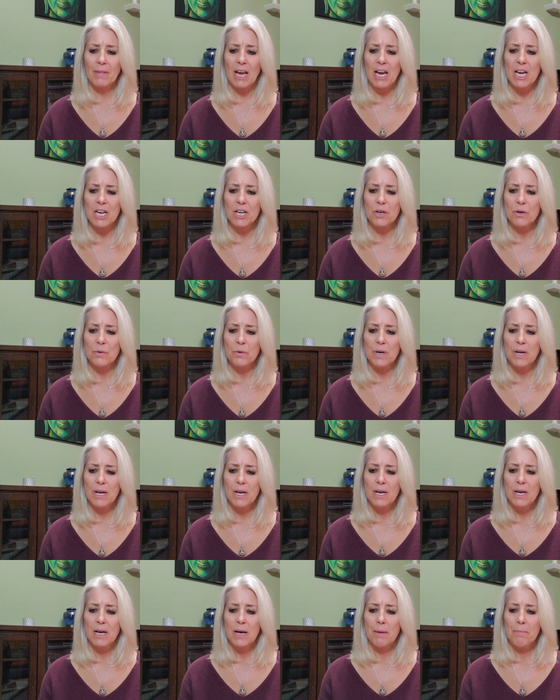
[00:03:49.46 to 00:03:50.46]
you know,
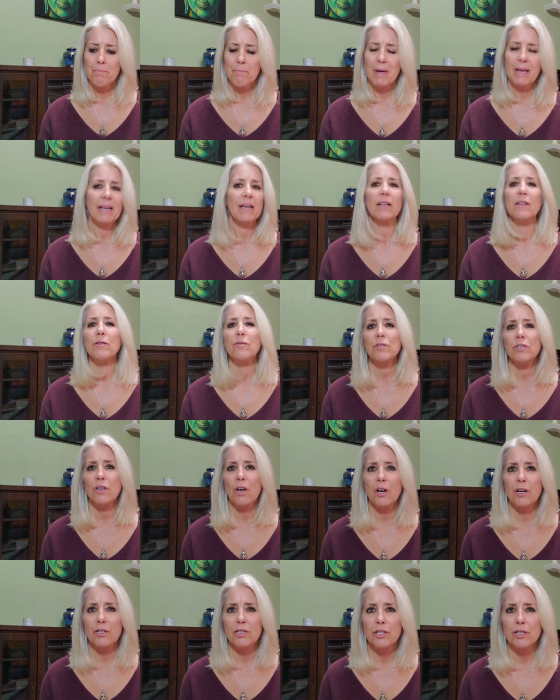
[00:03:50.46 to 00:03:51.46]
making those
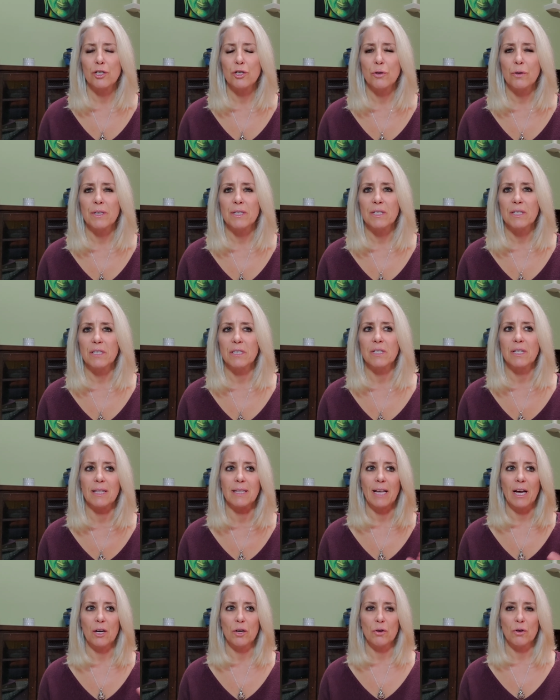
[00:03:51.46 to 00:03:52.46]
conscious choices to
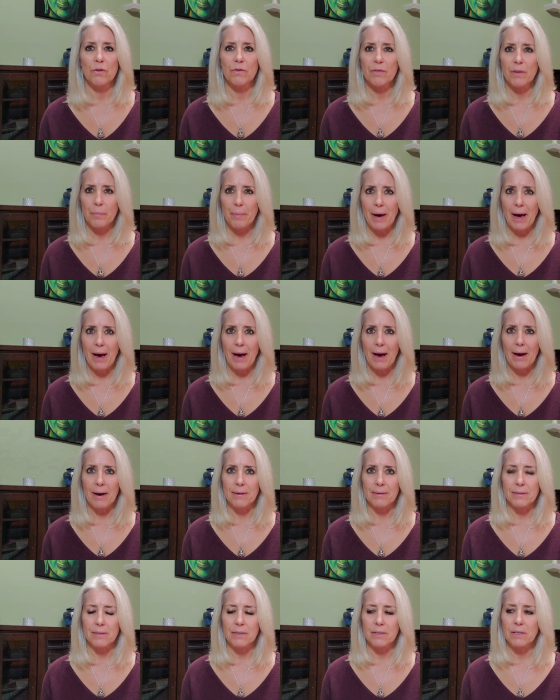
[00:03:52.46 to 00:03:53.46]
let go of the
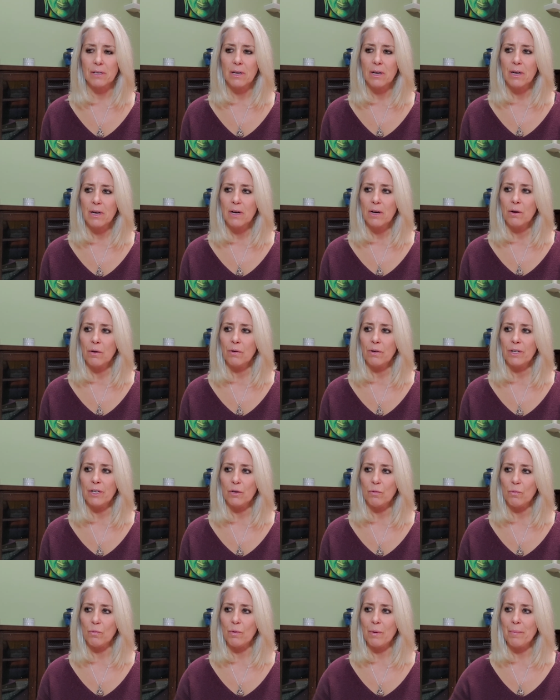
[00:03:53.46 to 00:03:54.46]
past you
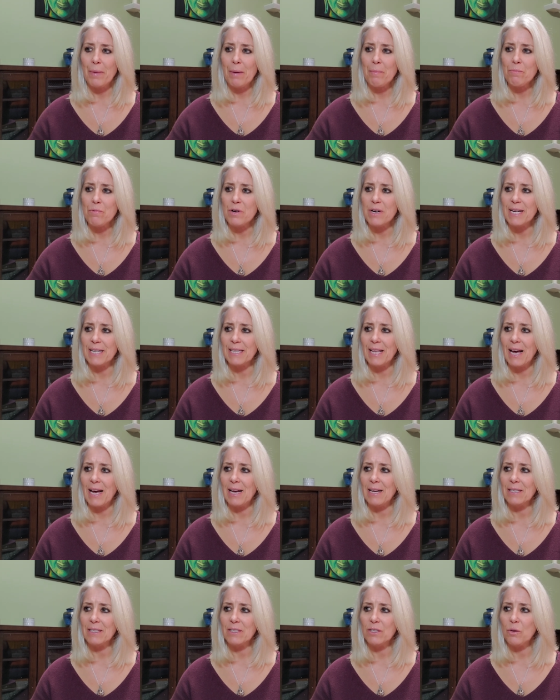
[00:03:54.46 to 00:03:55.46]
know, remembering
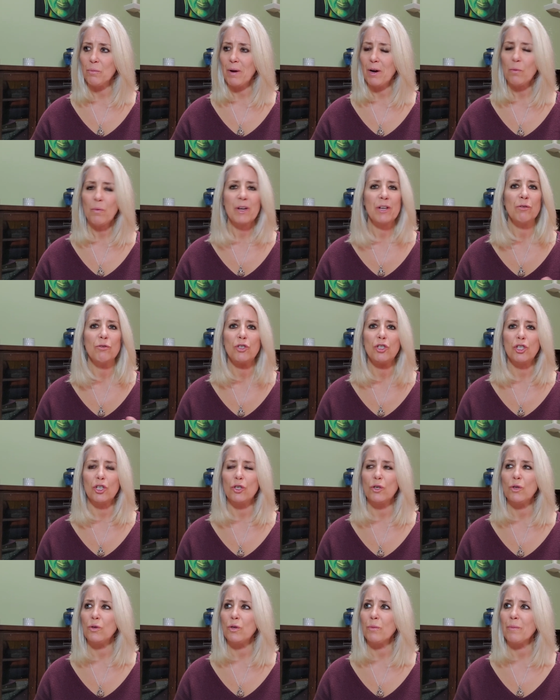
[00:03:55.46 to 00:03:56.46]
that no matter what you
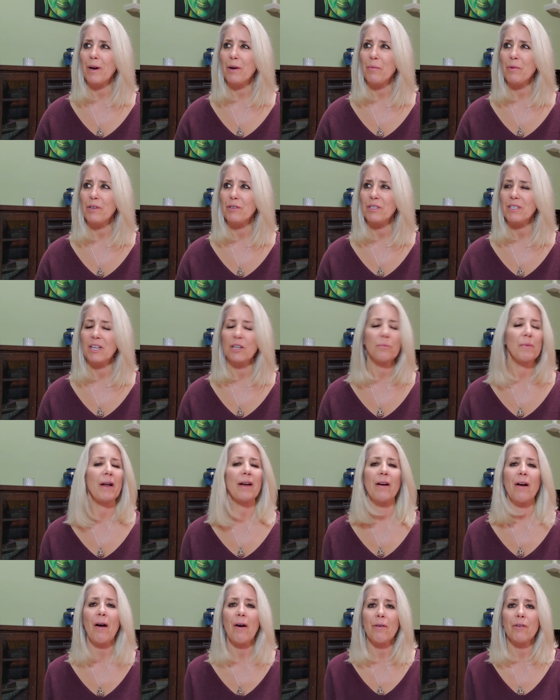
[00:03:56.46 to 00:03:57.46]
do, no matter what you say, no
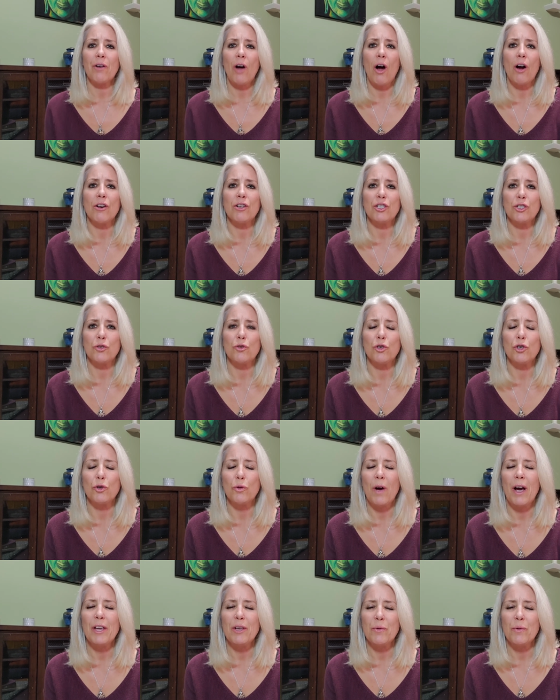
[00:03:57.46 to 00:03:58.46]
matter how hard you
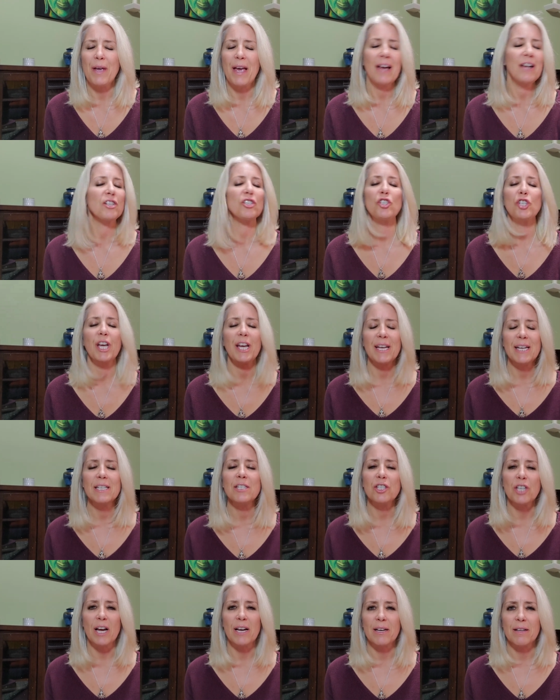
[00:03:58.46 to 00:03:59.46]
try, you can't
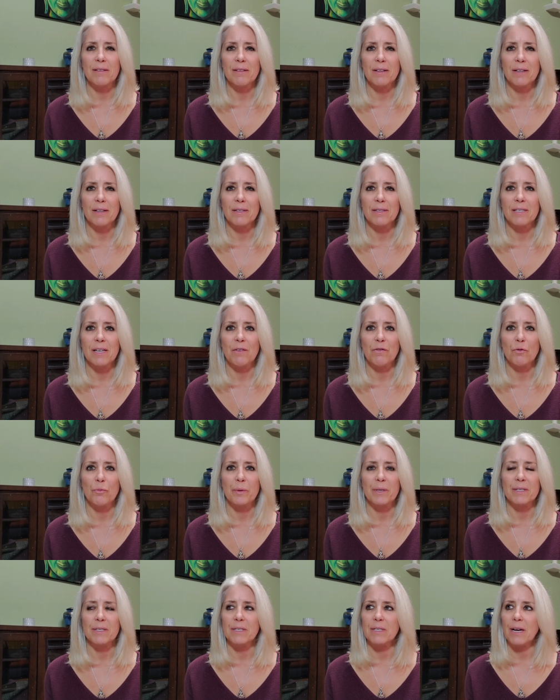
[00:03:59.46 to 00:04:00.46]
change anything that's never
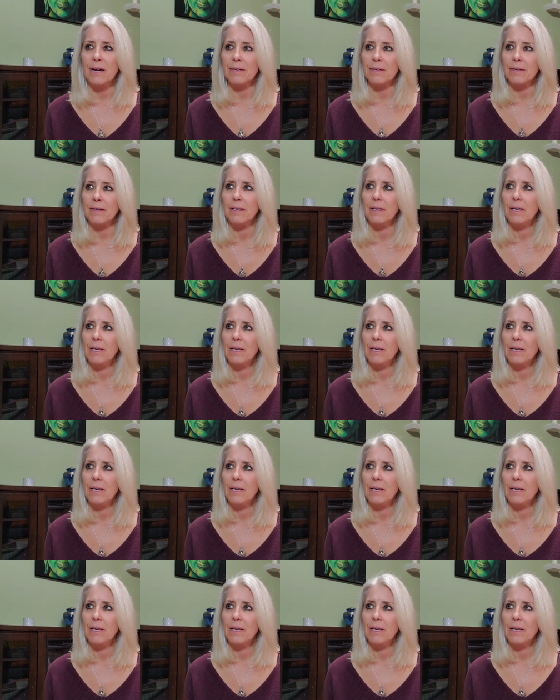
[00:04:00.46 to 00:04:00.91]
been done.